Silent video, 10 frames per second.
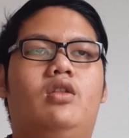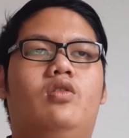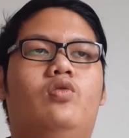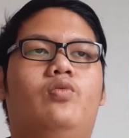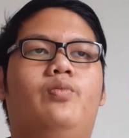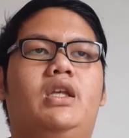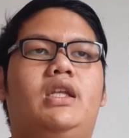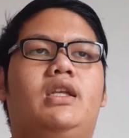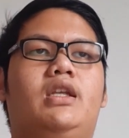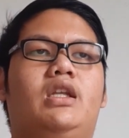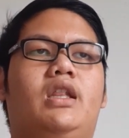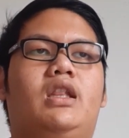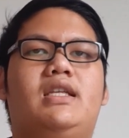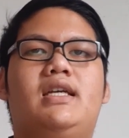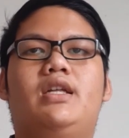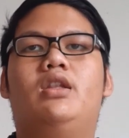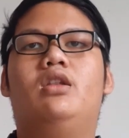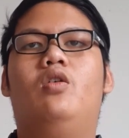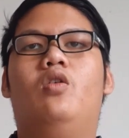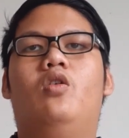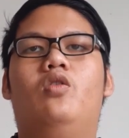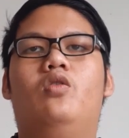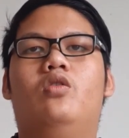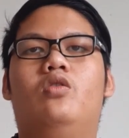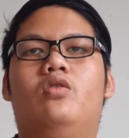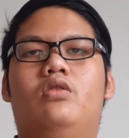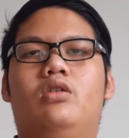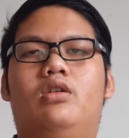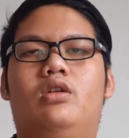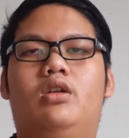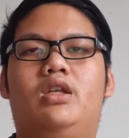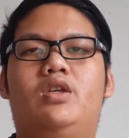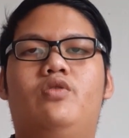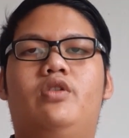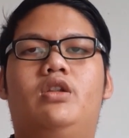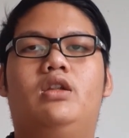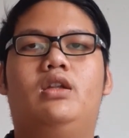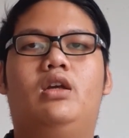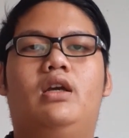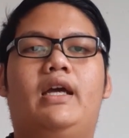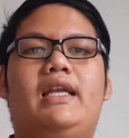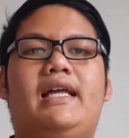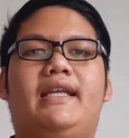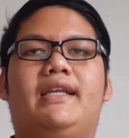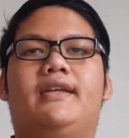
to meet discharge or reuse guideline.